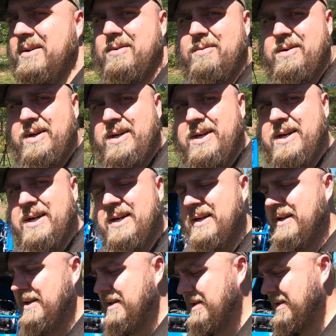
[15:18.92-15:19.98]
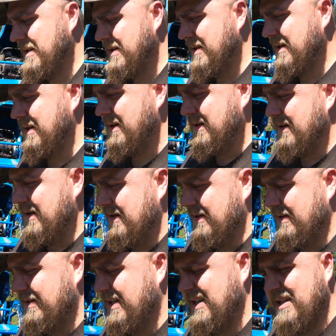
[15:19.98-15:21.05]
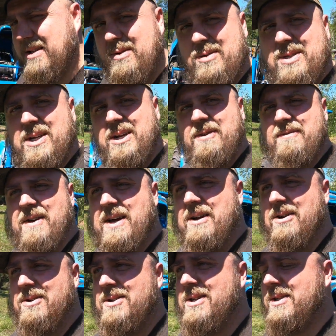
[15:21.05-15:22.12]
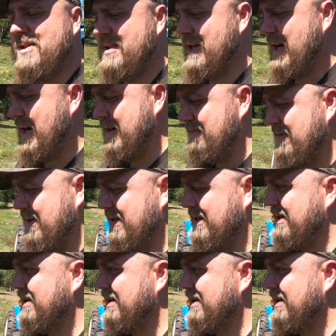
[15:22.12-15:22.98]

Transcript: We didn't lose any fingers this time.